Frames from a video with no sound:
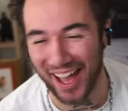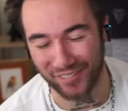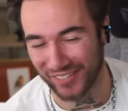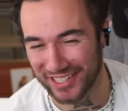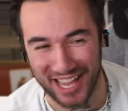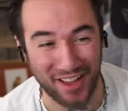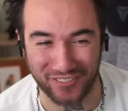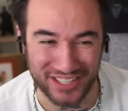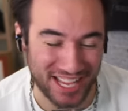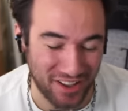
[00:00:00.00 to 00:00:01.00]
it's F,
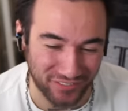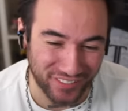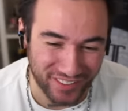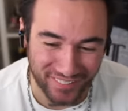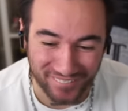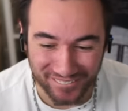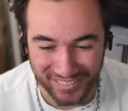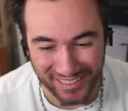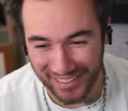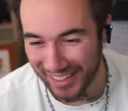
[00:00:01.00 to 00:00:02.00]
it's F.
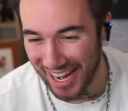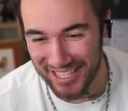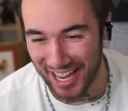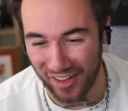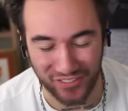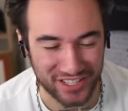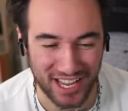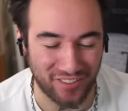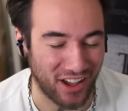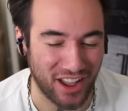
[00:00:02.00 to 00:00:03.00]
It's F, it's
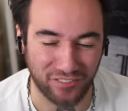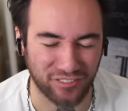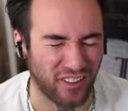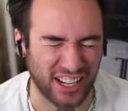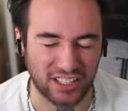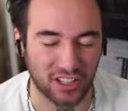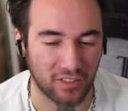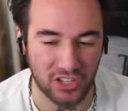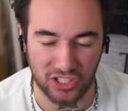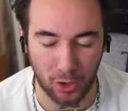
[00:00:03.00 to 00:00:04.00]
F. I fucking love
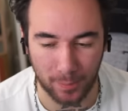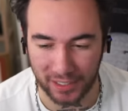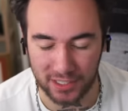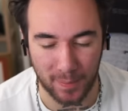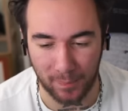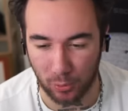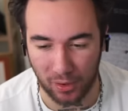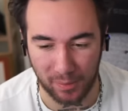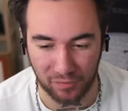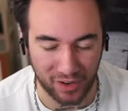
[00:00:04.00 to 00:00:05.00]
this opening. It's probably one
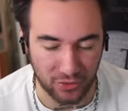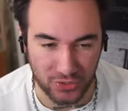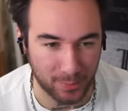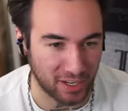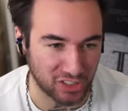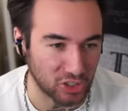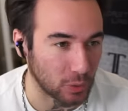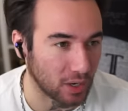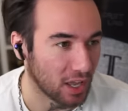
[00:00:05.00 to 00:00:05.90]
of my favorites from Haikyuu.